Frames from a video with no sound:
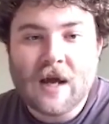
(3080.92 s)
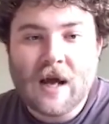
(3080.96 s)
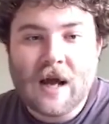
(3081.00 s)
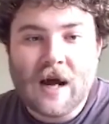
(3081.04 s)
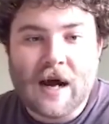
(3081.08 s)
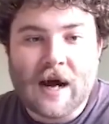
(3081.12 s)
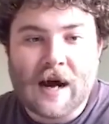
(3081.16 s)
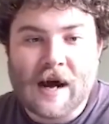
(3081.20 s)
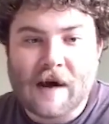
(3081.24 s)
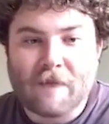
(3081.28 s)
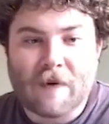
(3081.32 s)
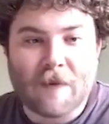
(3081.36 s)

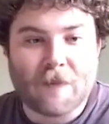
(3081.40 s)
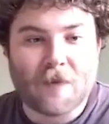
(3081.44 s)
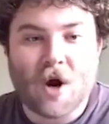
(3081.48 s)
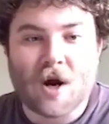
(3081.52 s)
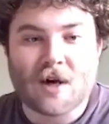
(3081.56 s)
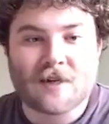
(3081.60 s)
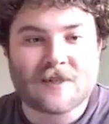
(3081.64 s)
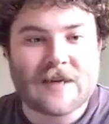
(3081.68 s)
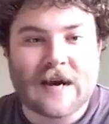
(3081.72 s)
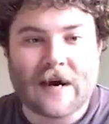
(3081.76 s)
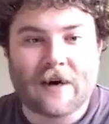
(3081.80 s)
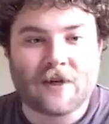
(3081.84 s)
I'm not
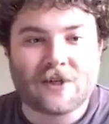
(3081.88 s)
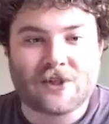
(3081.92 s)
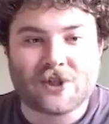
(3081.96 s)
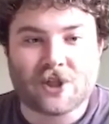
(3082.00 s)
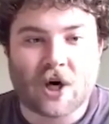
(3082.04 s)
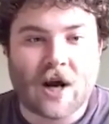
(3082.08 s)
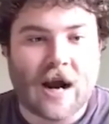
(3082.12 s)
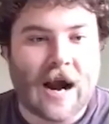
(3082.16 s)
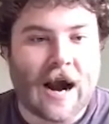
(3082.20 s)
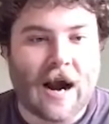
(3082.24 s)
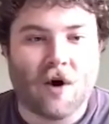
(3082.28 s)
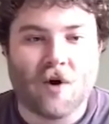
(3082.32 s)
entirely
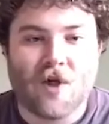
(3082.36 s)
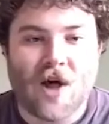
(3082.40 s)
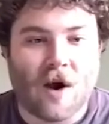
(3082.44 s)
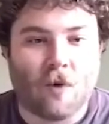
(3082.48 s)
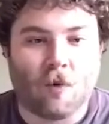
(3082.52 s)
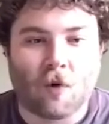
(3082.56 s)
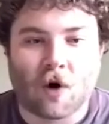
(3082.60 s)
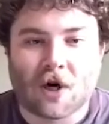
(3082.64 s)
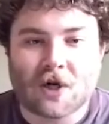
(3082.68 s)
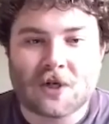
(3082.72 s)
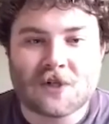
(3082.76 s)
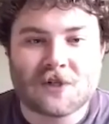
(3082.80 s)
sure how that
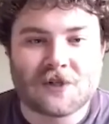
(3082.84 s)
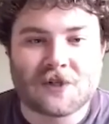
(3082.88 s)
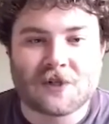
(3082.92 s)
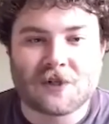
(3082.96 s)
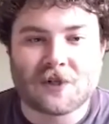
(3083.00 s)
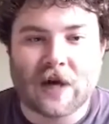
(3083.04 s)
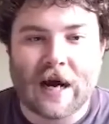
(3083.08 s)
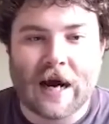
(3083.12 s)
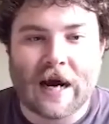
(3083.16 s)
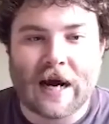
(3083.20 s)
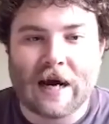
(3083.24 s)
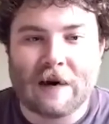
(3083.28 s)
works,
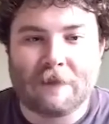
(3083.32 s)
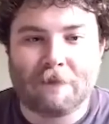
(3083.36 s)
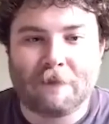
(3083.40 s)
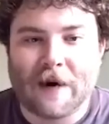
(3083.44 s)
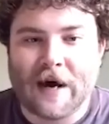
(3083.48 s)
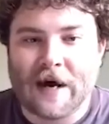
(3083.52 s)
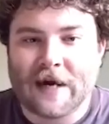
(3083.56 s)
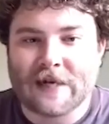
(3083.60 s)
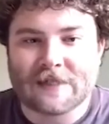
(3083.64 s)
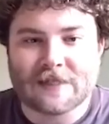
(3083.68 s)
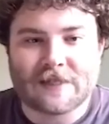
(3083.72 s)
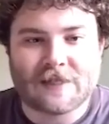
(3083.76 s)

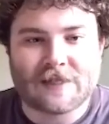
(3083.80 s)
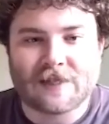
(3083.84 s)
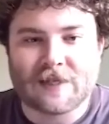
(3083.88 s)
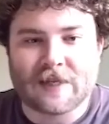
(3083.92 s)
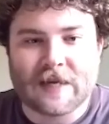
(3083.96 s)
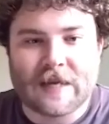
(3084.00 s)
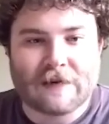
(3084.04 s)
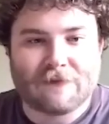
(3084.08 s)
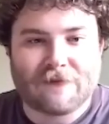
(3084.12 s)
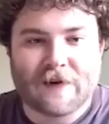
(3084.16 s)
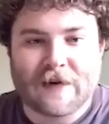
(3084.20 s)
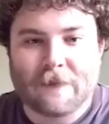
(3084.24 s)
but
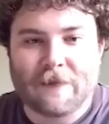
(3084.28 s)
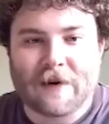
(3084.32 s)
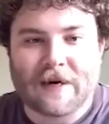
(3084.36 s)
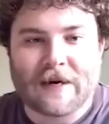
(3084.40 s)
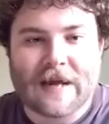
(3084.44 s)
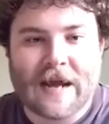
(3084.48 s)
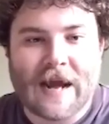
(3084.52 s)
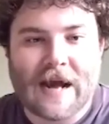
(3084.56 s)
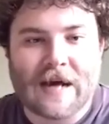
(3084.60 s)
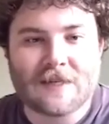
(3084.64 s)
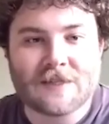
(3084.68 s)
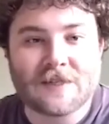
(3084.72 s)
if anybody
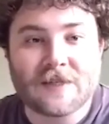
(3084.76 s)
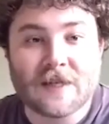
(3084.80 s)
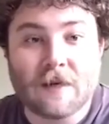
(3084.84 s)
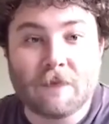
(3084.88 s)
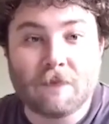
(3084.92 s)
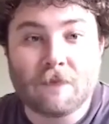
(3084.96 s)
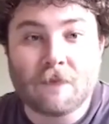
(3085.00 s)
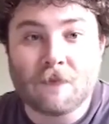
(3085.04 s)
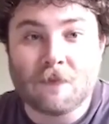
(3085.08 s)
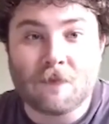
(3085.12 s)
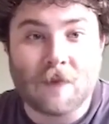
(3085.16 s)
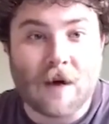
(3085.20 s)
has
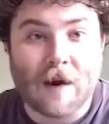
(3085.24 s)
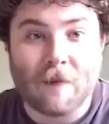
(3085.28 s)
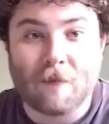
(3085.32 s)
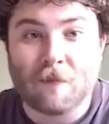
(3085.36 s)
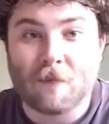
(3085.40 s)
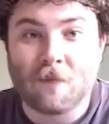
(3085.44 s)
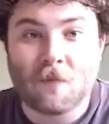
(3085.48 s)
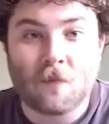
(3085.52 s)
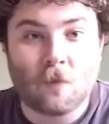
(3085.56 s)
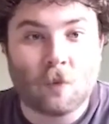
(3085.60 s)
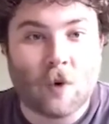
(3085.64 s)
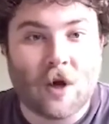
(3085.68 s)
them,
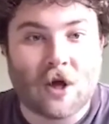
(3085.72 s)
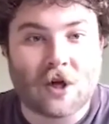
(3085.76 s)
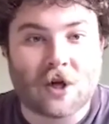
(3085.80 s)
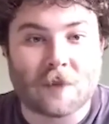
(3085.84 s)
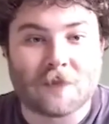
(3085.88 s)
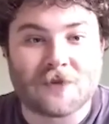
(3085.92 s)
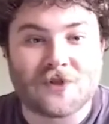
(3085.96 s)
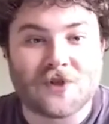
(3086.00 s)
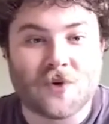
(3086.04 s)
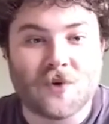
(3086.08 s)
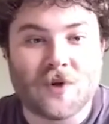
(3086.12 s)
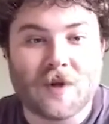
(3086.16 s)
I'm
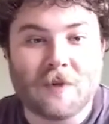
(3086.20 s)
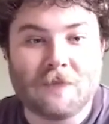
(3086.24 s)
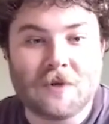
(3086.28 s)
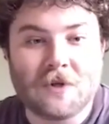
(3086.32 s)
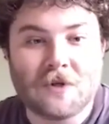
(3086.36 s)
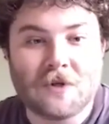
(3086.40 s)
welcome to them.